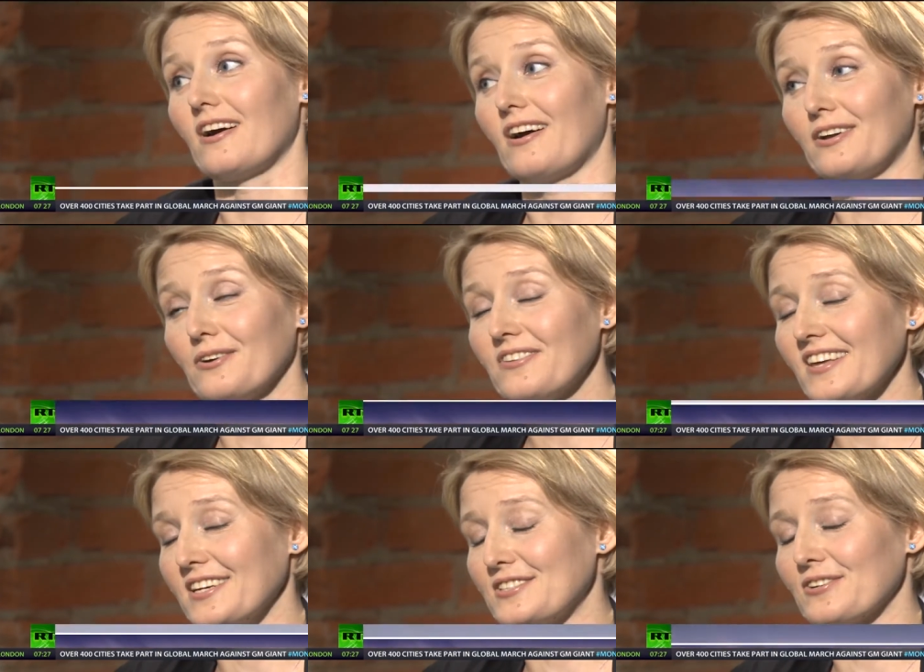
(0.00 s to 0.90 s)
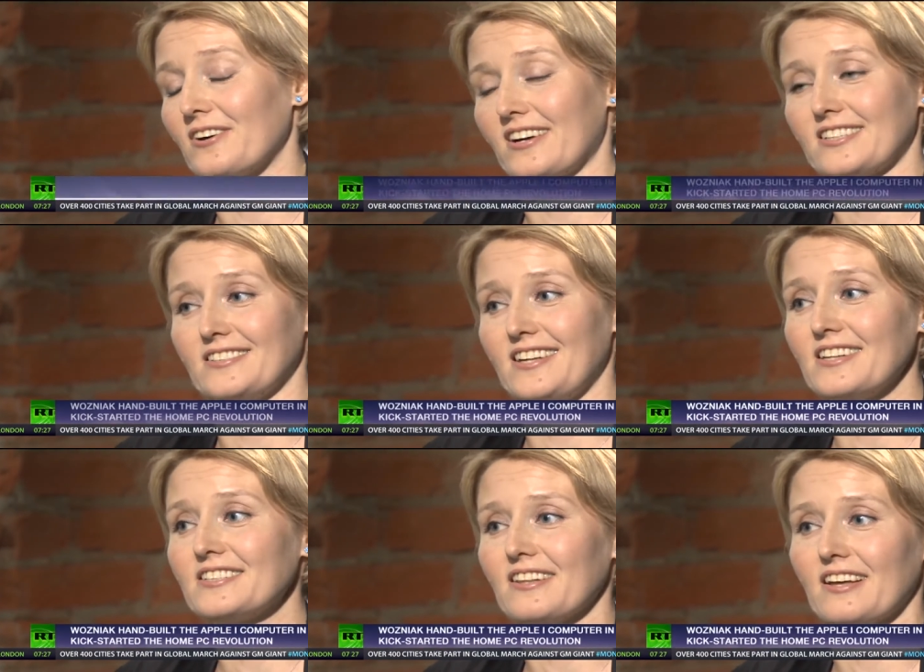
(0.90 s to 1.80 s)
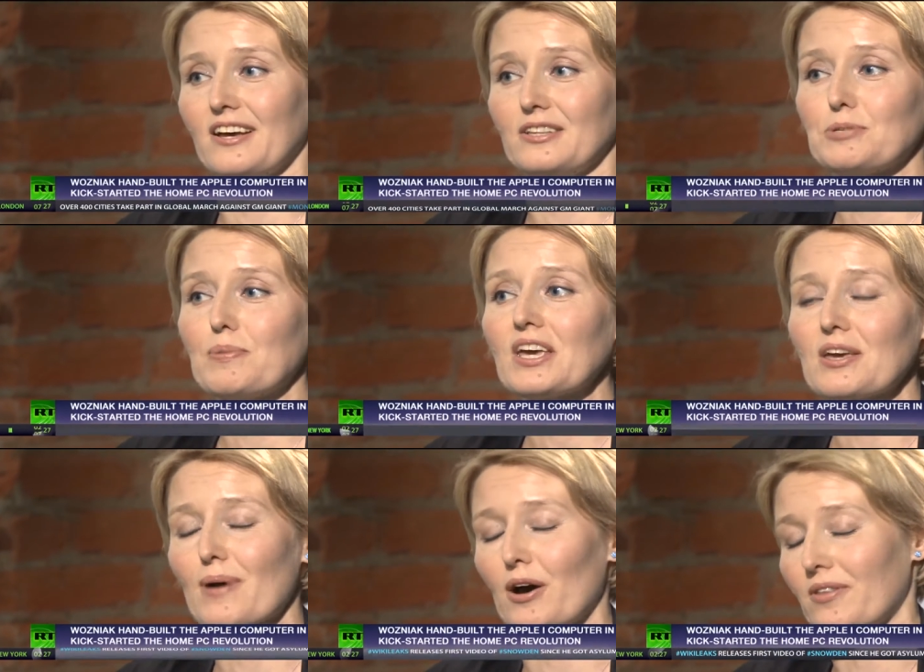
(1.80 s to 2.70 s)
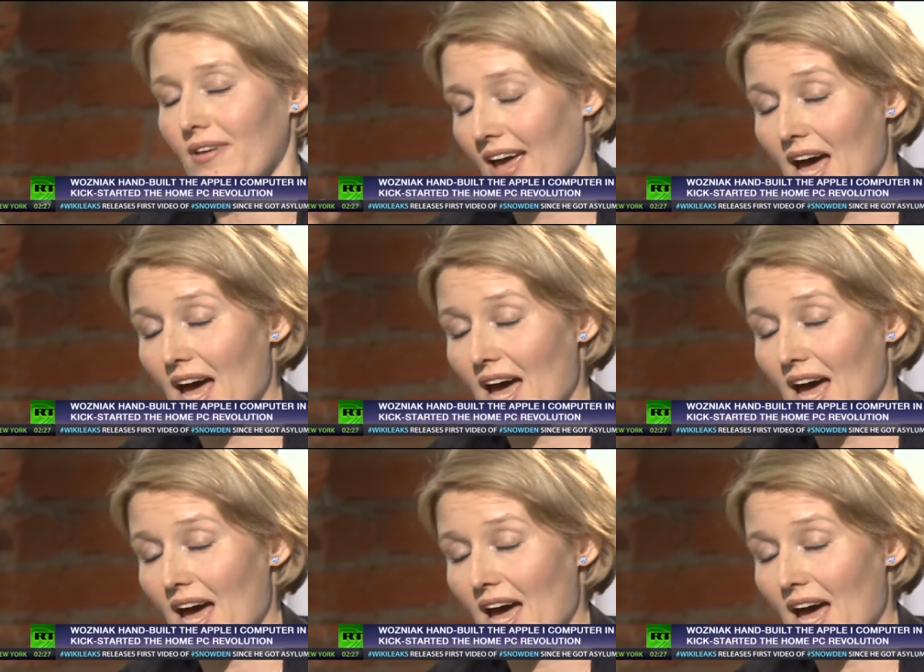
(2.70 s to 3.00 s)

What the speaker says: I don't think it's so accidental. And speaking about